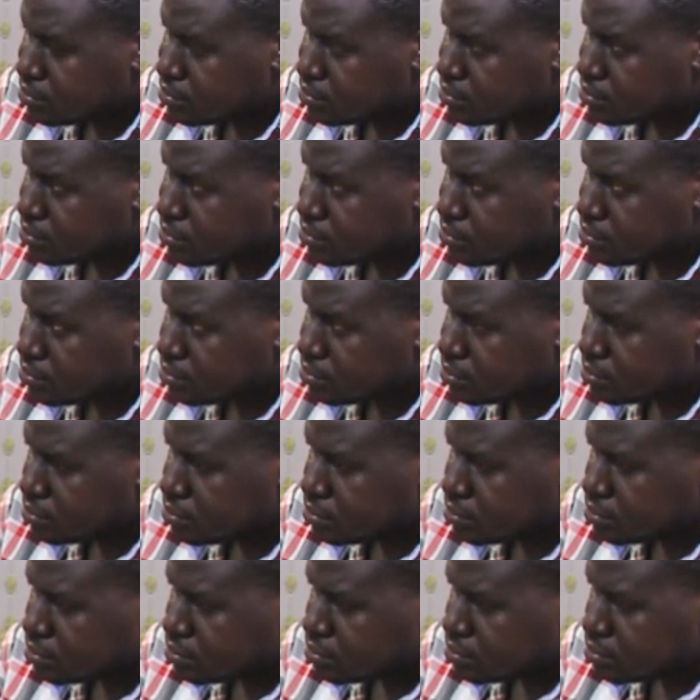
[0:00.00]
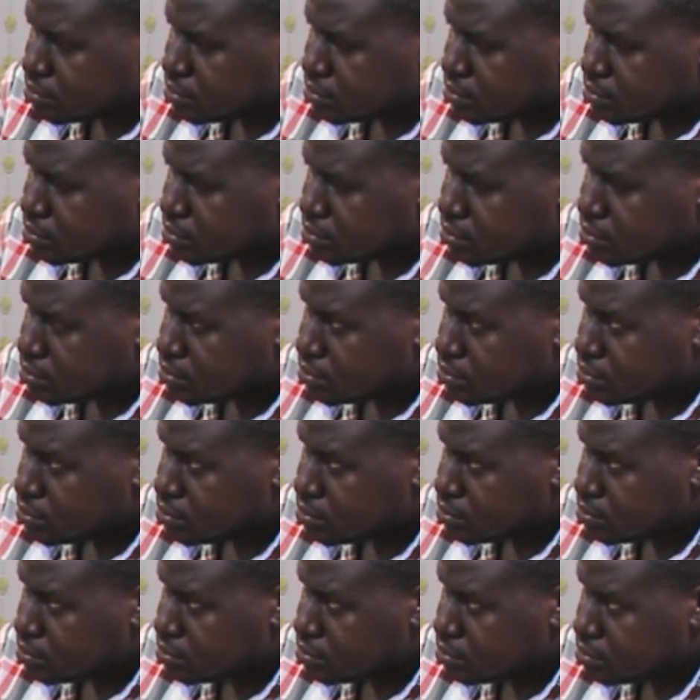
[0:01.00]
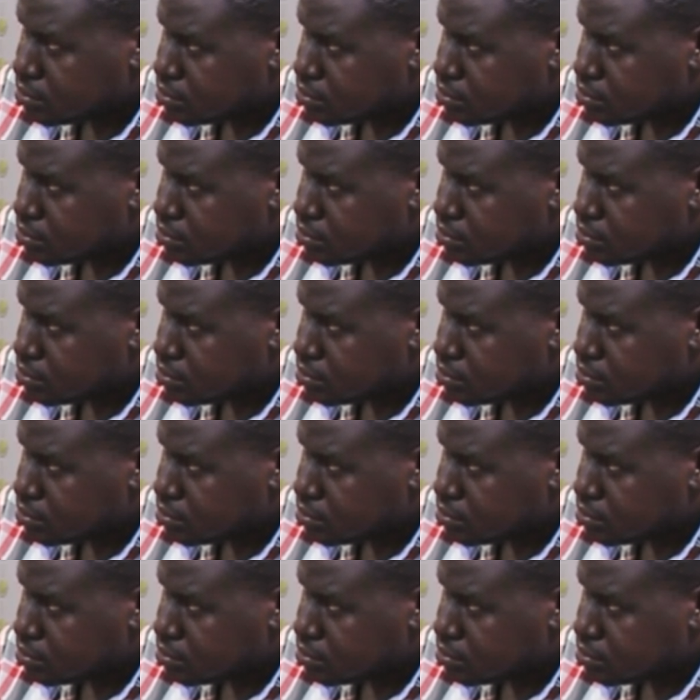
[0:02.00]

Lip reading: (silent)